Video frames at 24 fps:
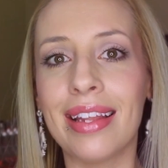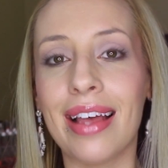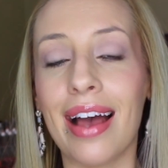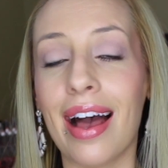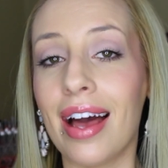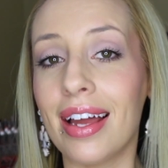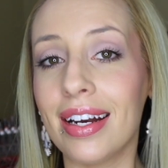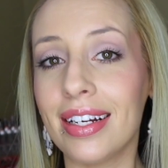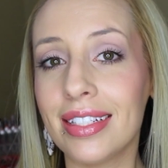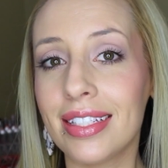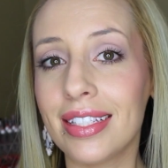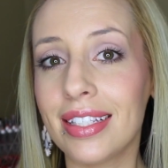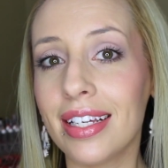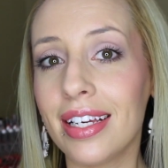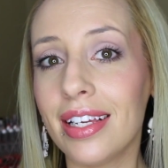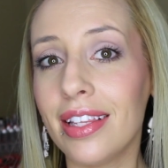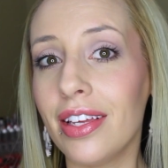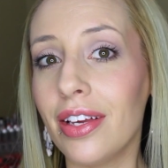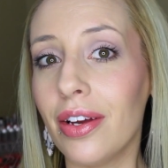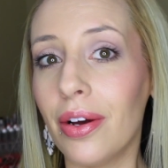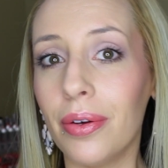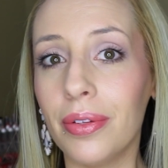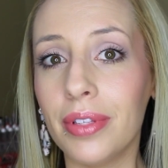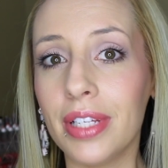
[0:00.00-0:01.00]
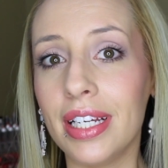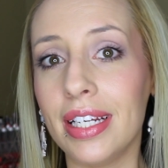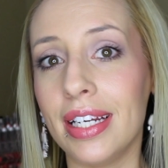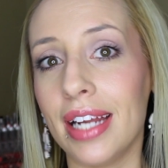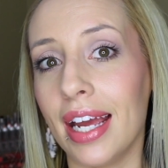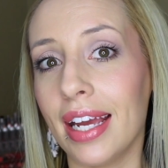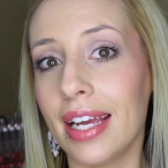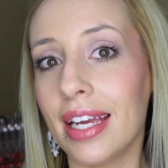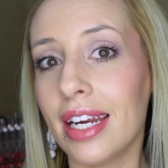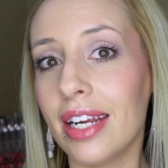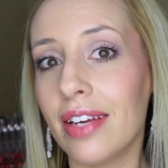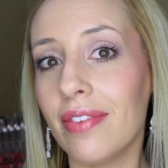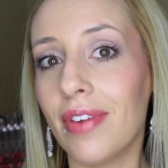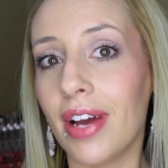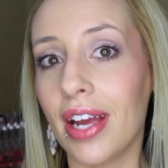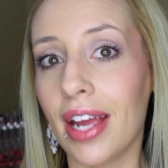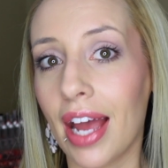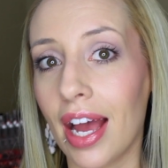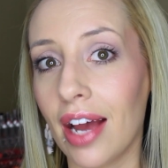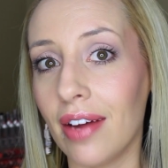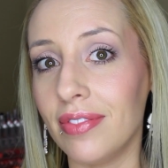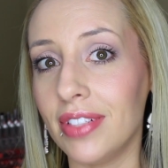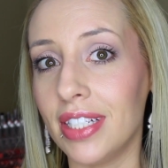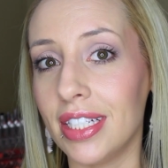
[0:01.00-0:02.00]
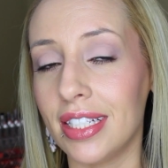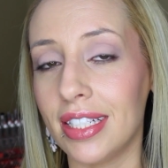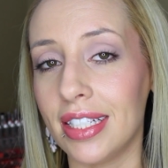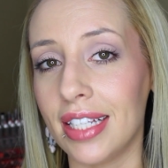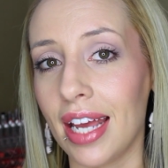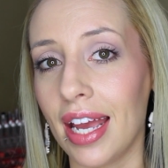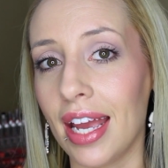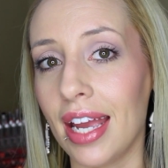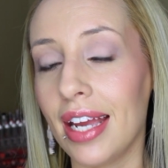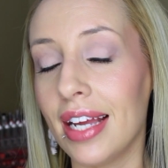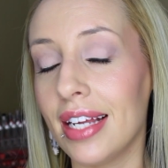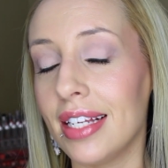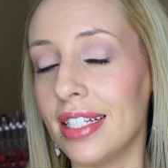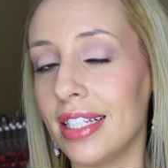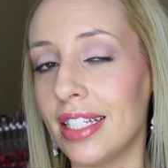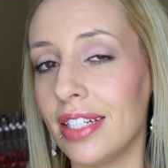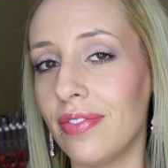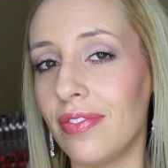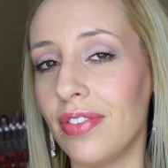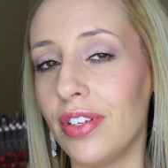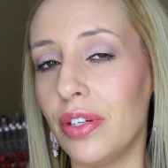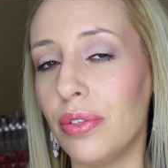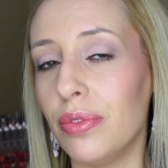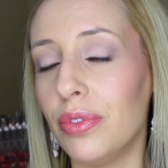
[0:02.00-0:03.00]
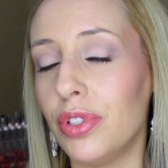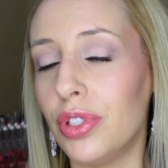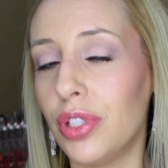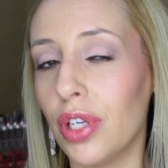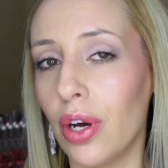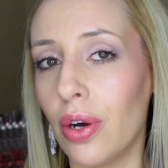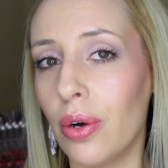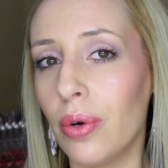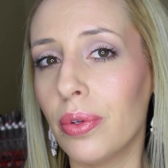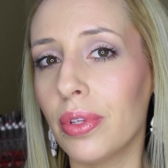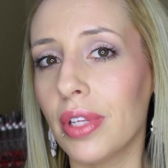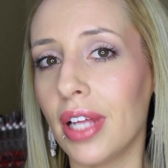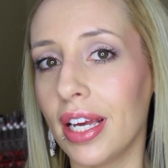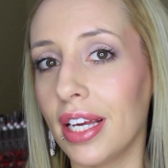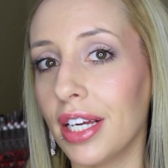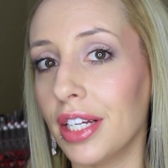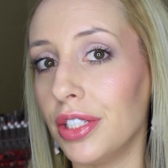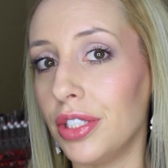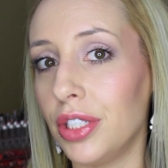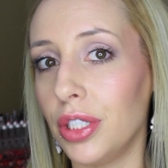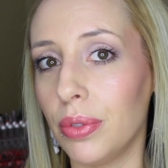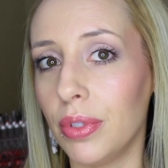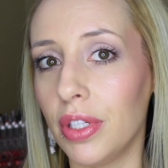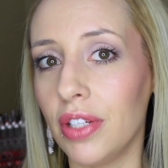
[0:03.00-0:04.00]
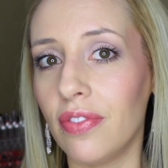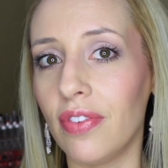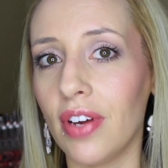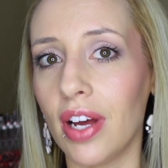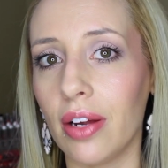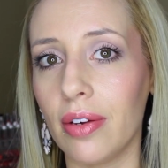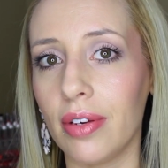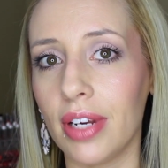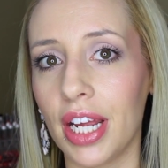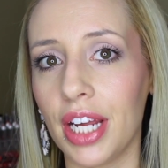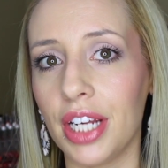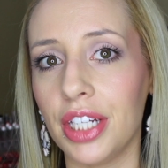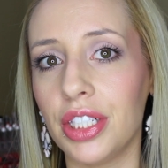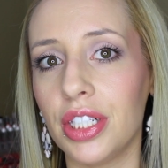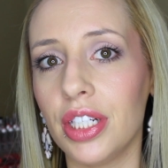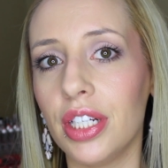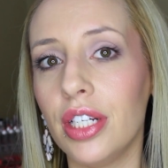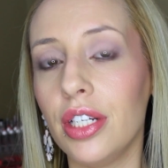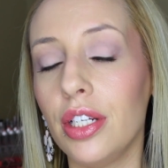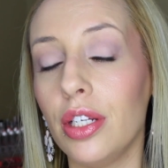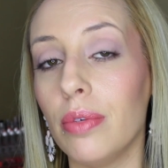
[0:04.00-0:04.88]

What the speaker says: Honestly, the only negative I have to say is if you don't like a dewy foundation,